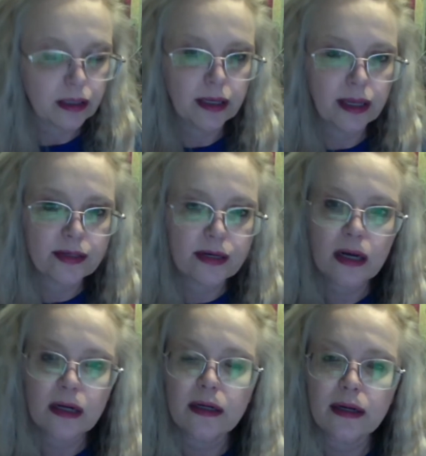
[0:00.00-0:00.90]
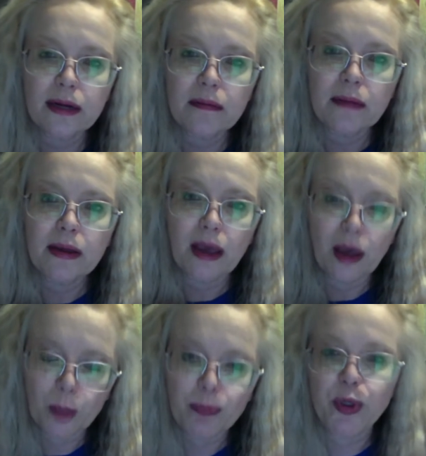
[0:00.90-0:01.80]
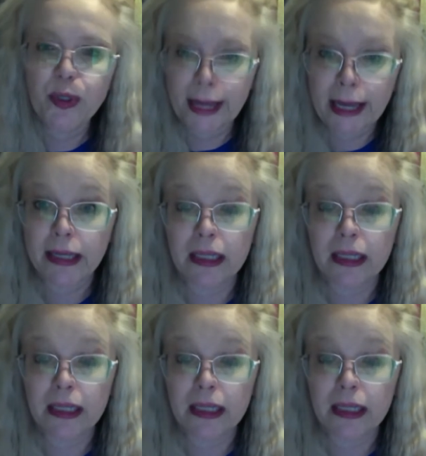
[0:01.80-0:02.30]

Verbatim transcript: it's not gonna help your day.